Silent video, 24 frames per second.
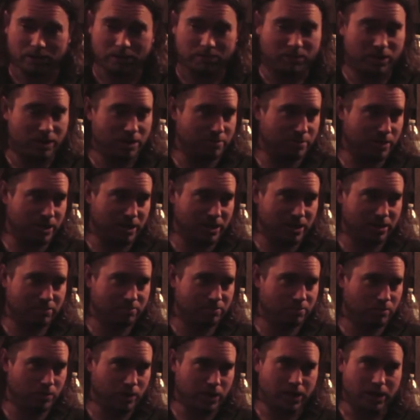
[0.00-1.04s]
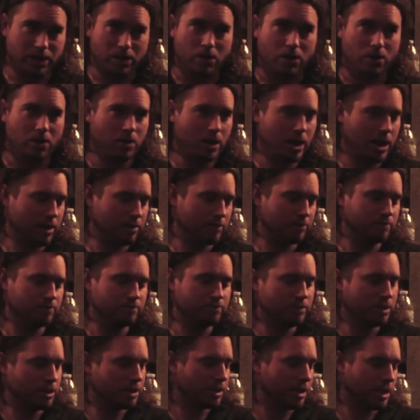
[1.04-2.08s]
it may be, we all have
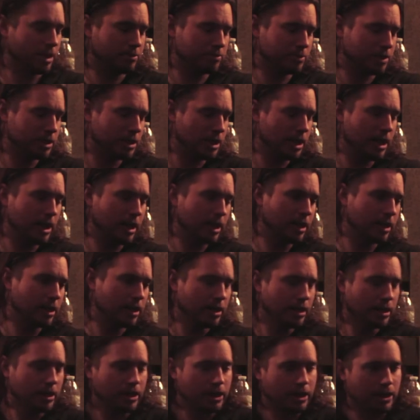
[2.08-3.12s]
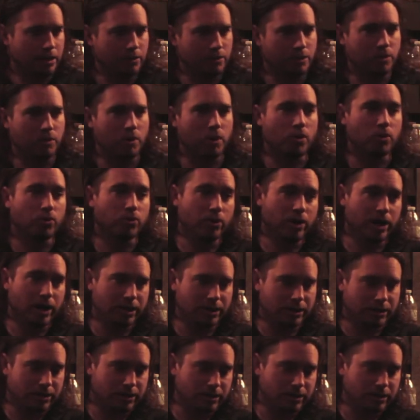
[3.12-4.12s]
the same say, and we won't rest